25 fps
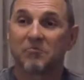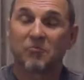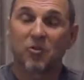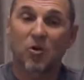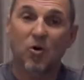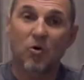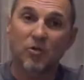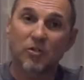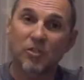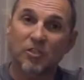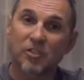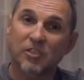
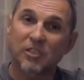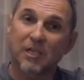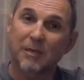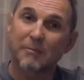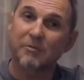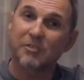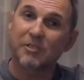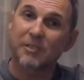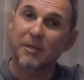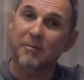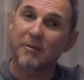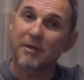Going to
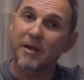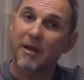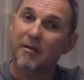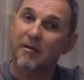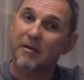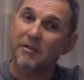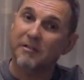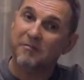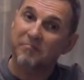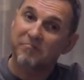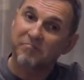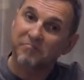some
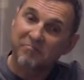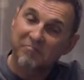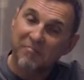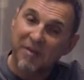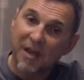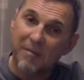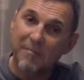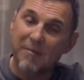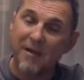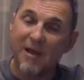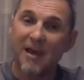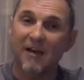seminaries,
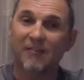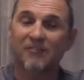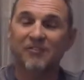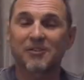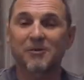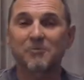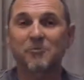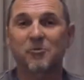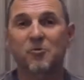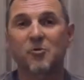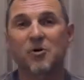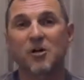I may have
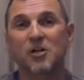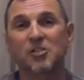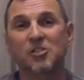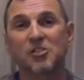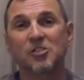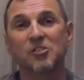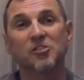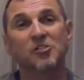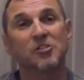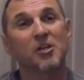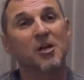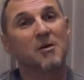some
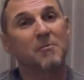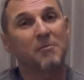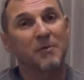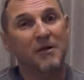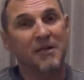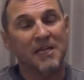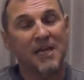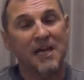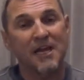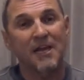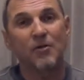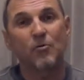questions,
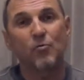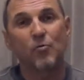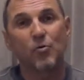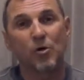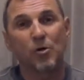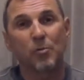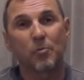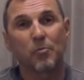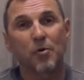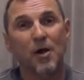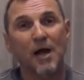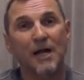but getting
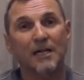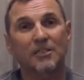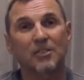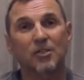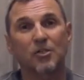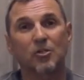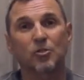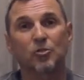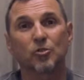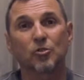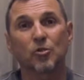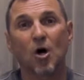real
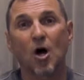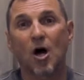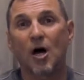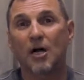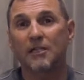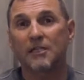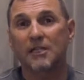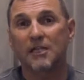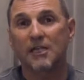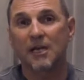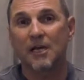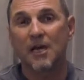practical
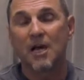on